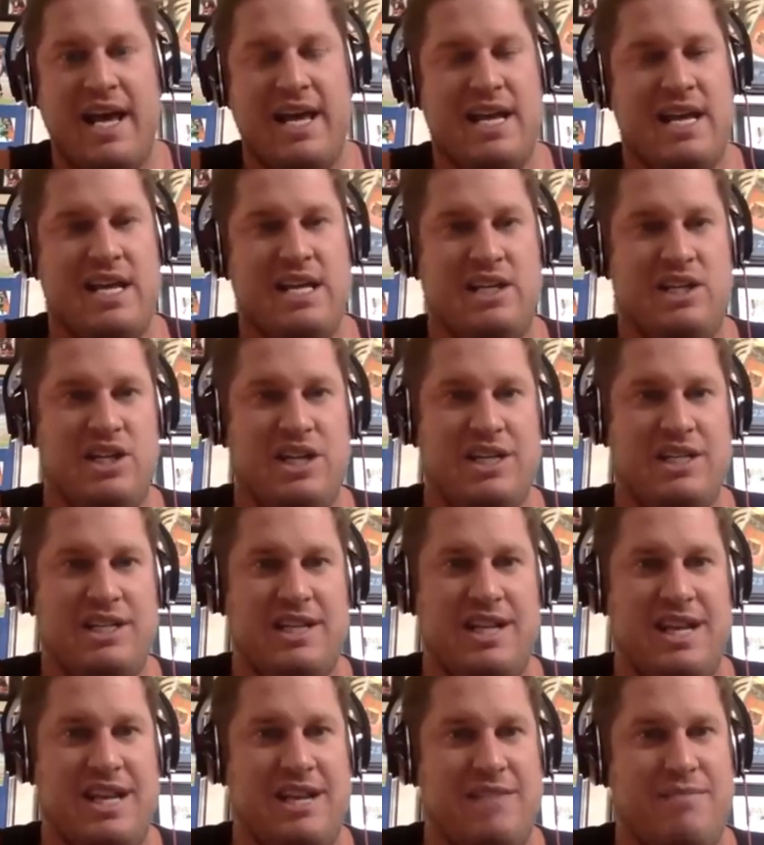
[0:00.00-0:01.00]
he just
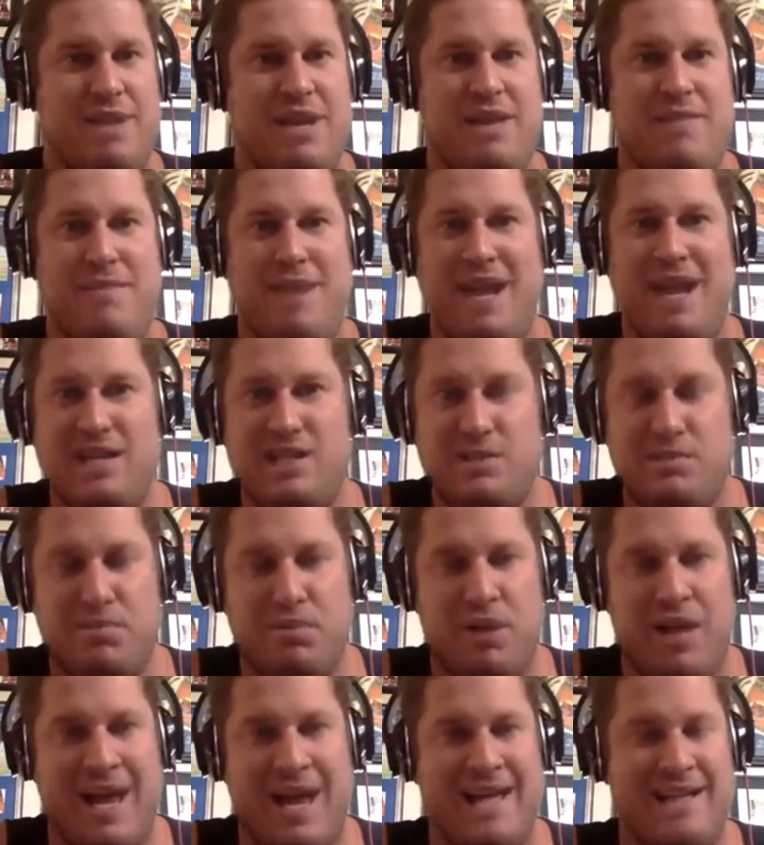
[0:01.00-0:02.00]
he he made some
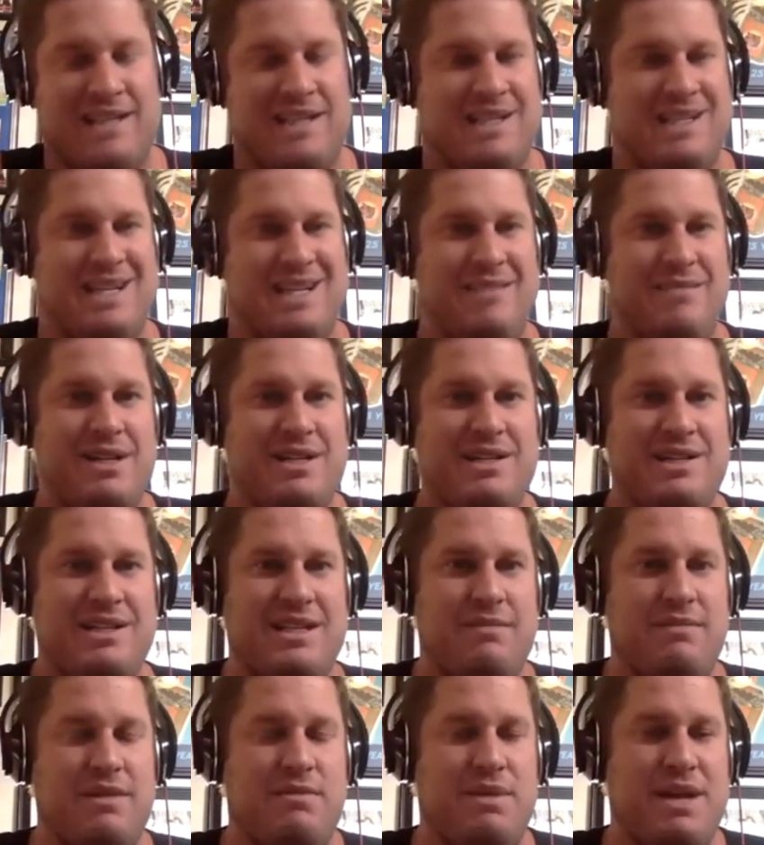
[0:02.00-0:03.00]
plays. The team doesn't seem
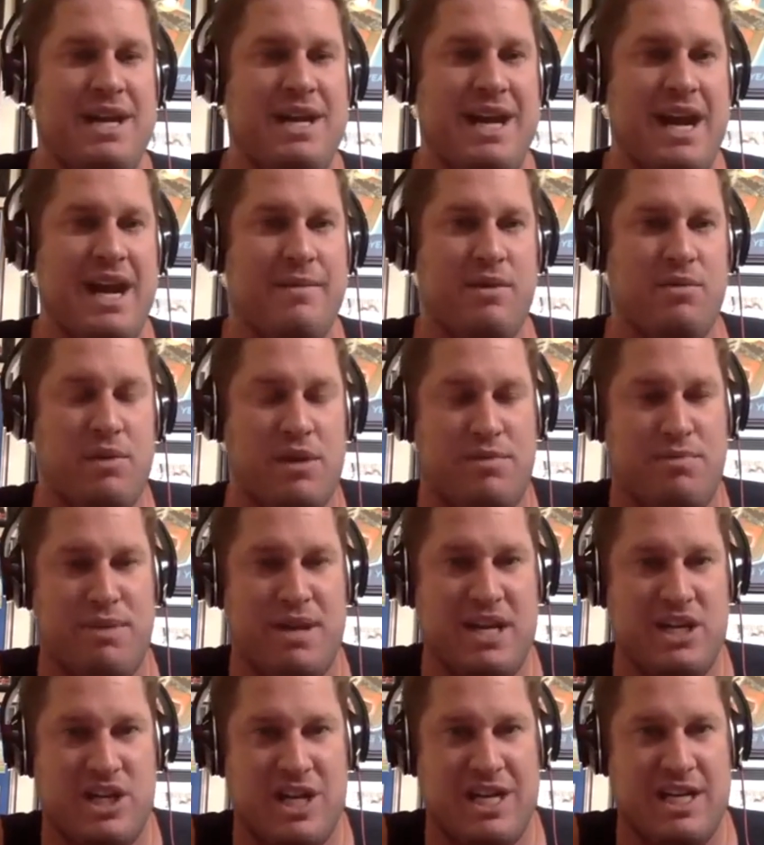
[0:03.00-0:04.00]
to be enamored with
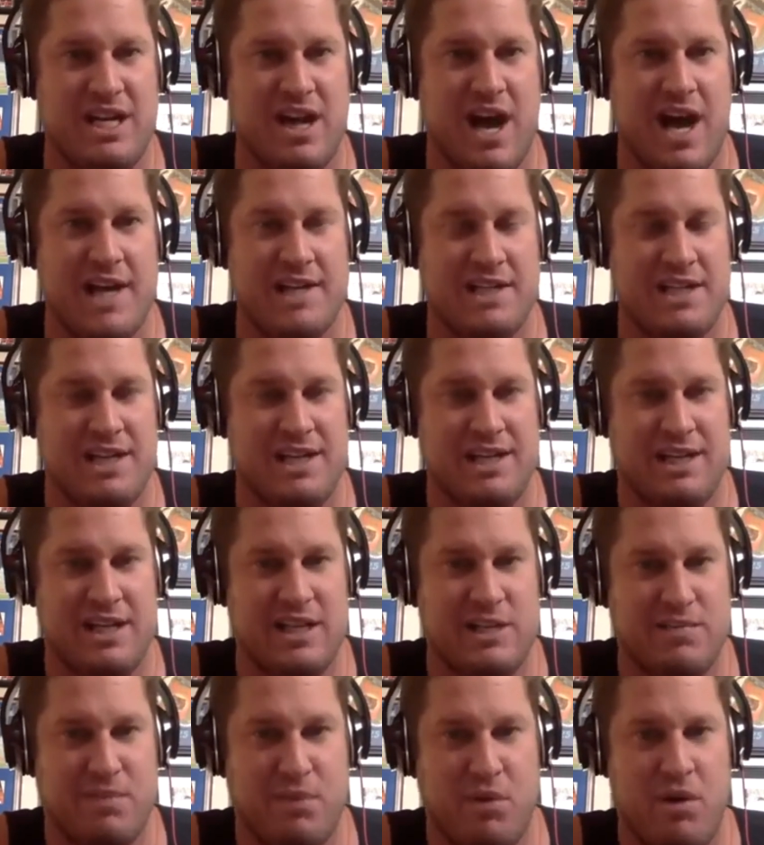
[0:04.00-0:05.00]
PJ Dawson at this
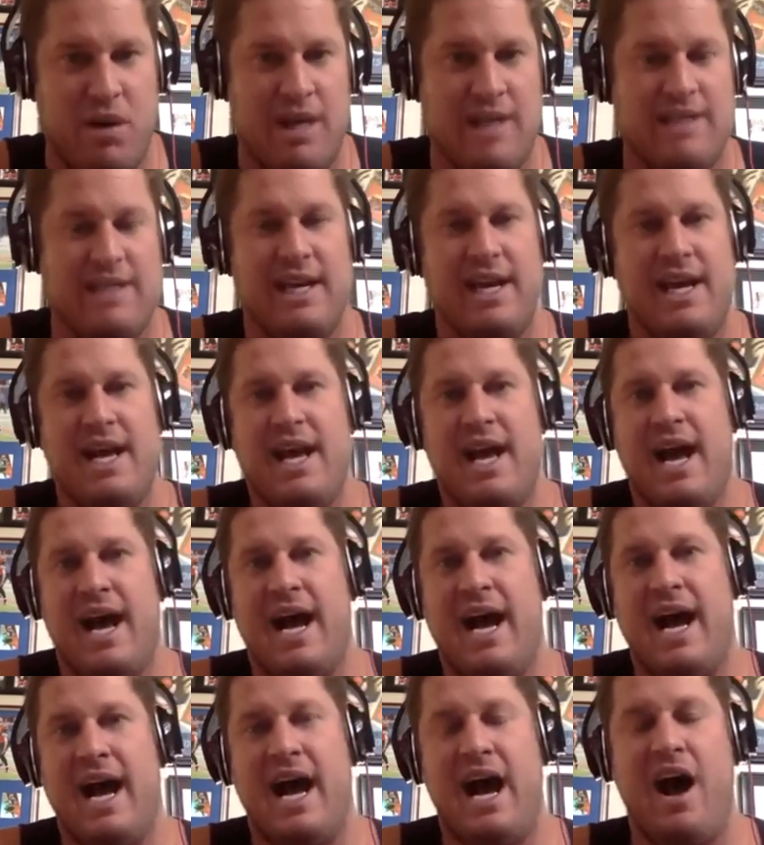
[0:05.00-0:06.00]
point.
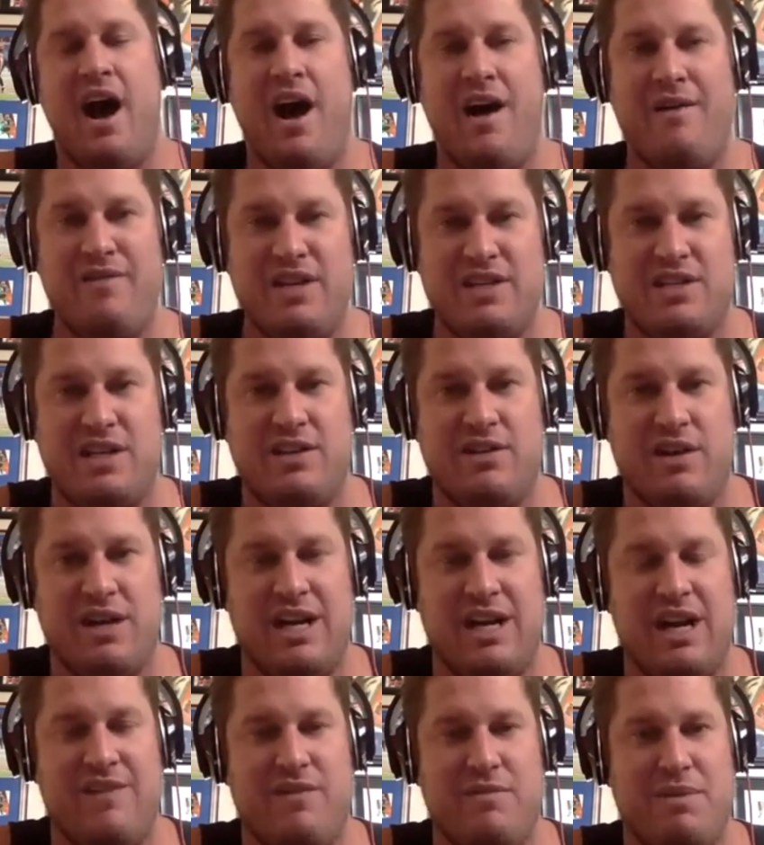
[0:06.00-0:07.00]
Uh, obviously, they're going to
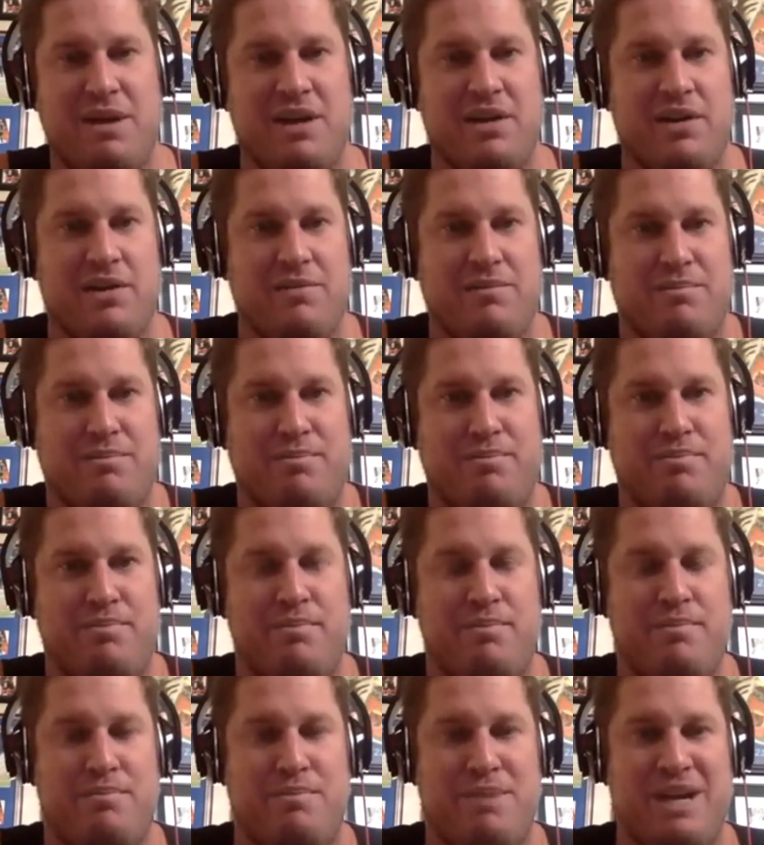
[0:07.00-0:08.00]
give a bigger
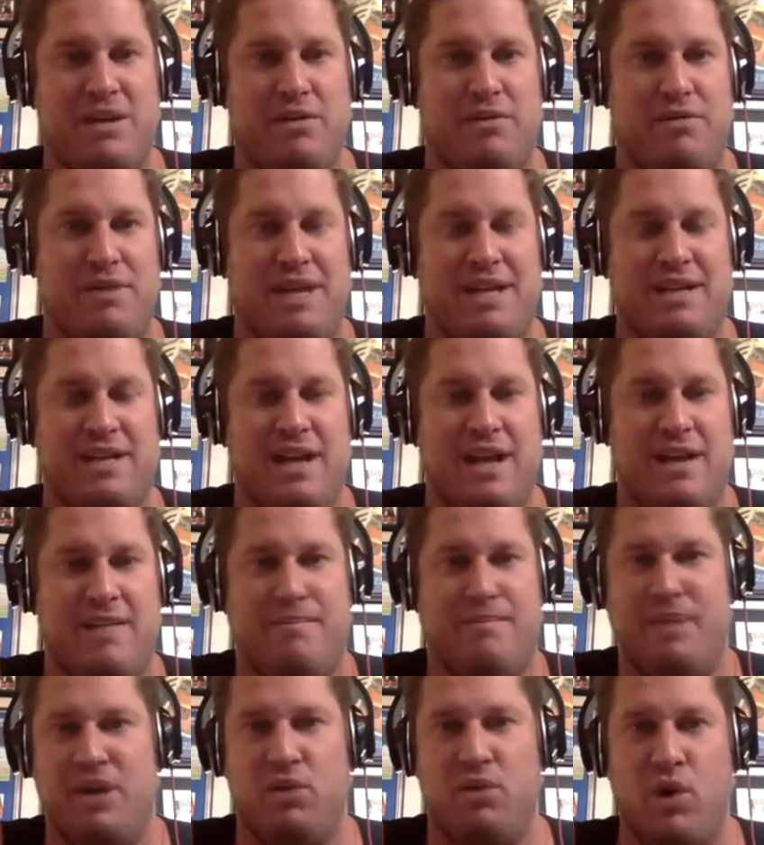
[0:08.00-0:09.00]
bigger thing,
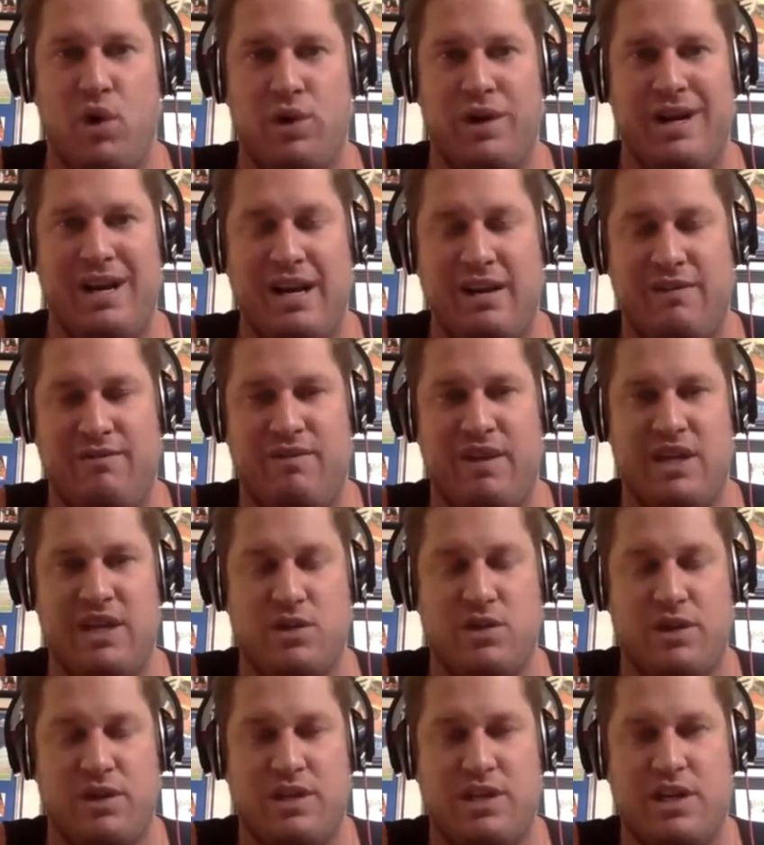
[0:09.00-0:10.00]
bigger role to Nick Vigil
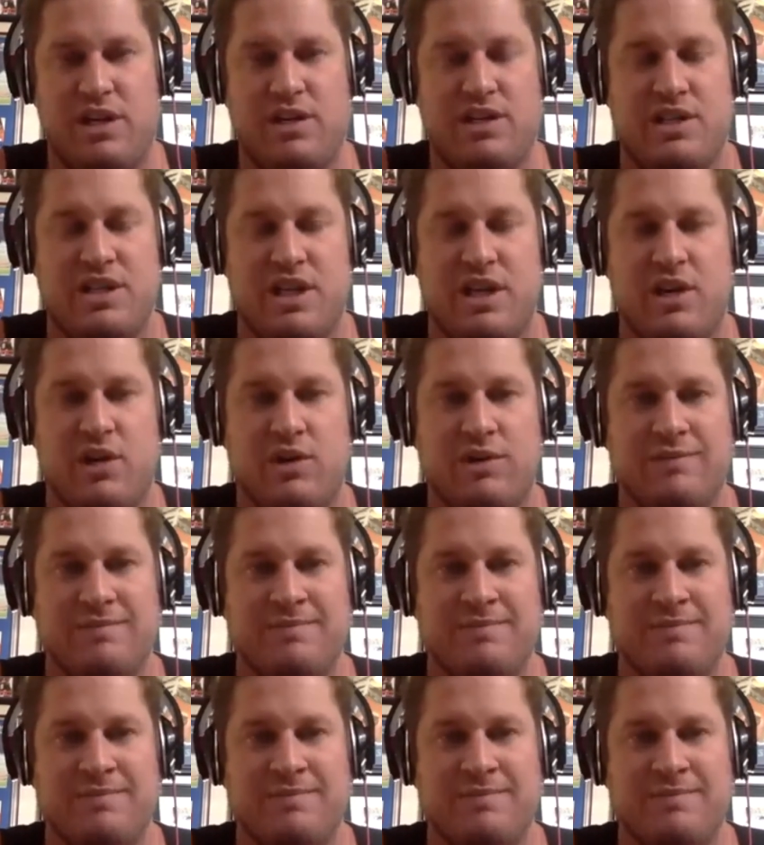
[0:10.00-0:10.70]
this year. So